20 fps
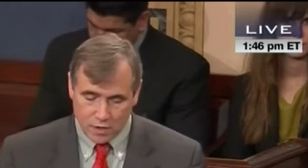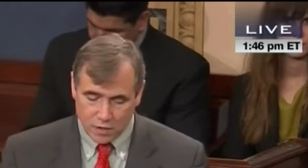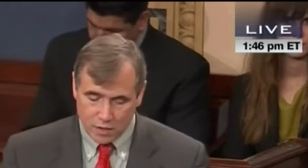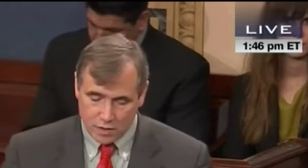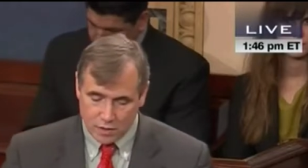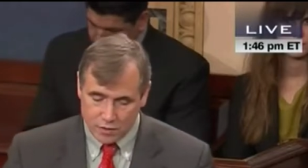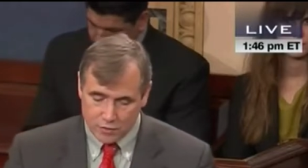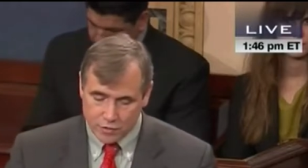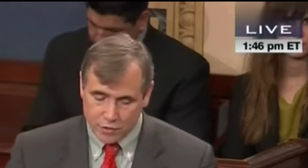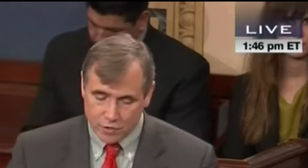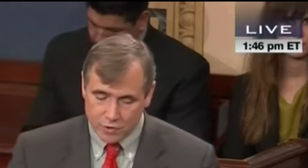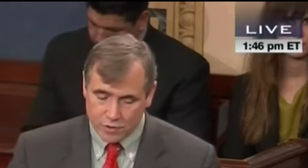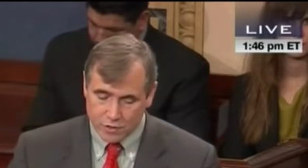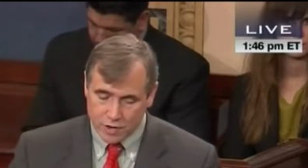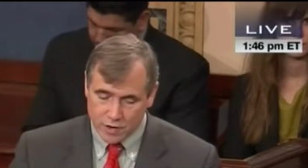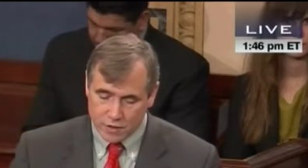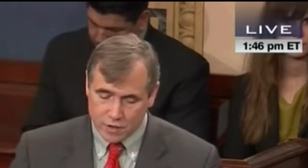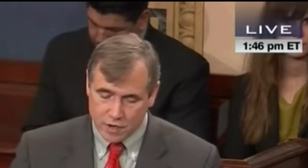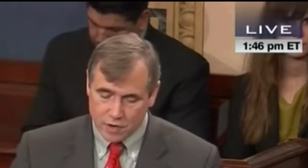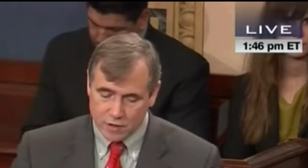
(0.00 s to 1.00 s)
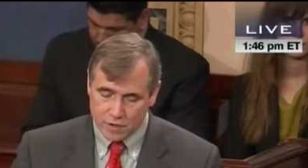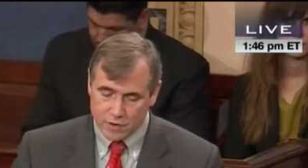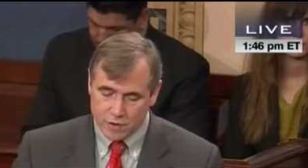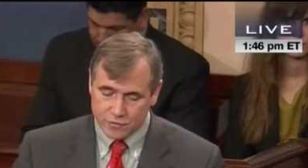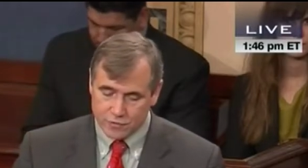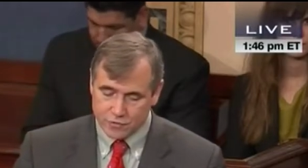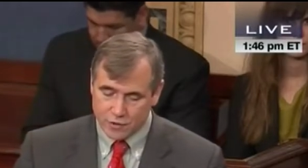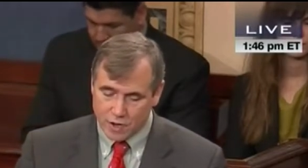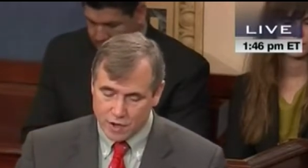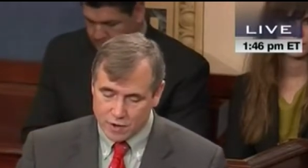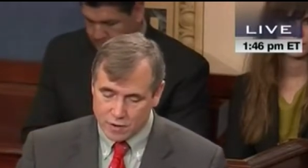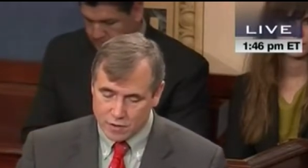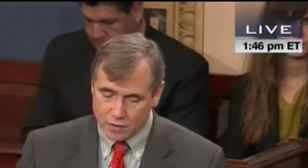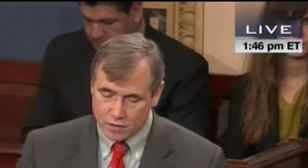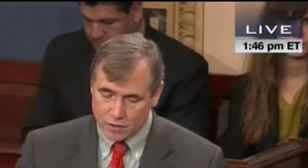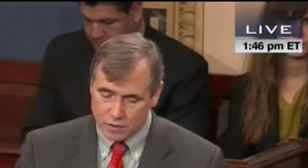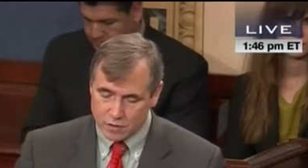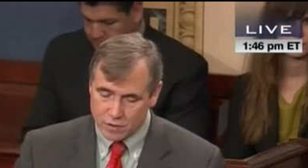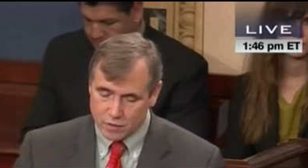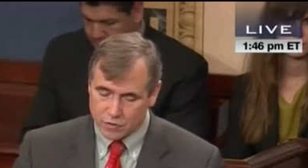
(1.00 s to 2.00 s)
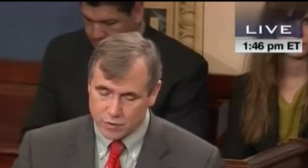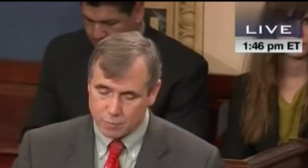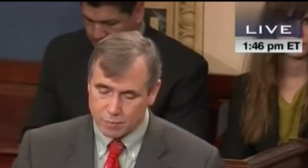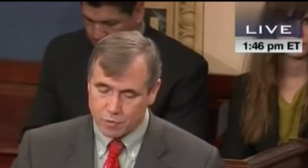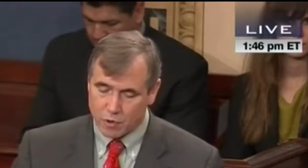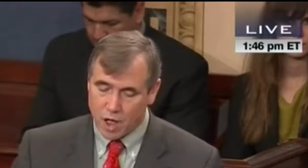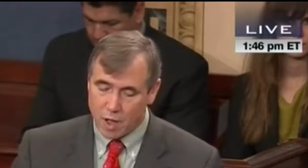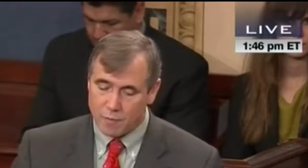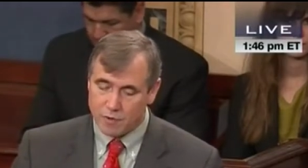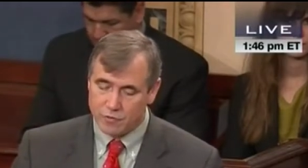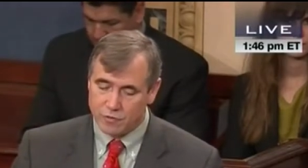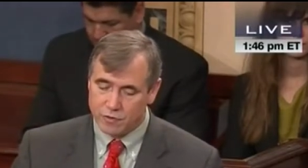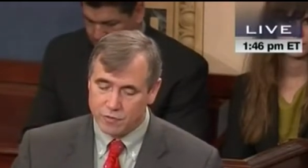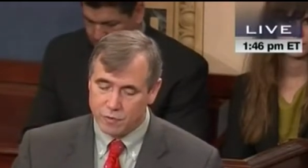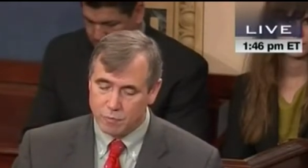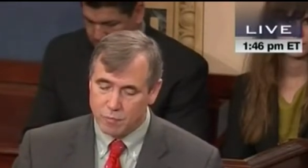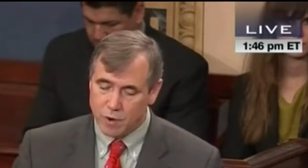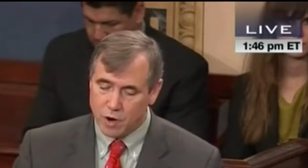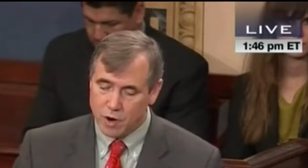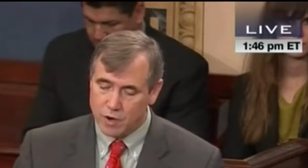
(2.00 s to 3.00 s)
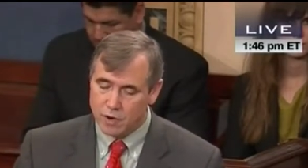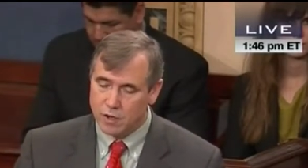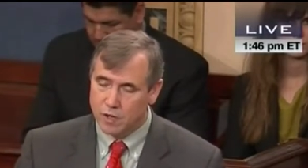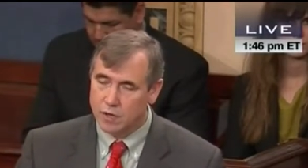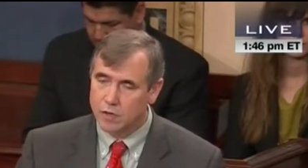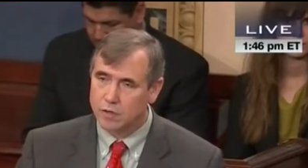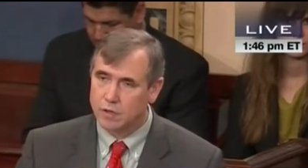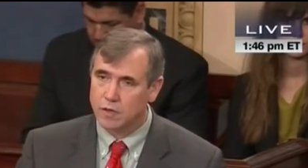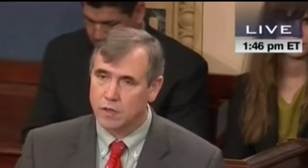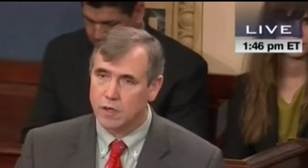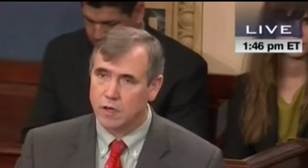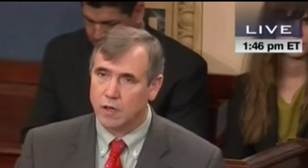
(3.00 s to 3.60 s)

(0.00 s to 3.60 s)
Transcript: Senator Ted Kennedy said, the promise of America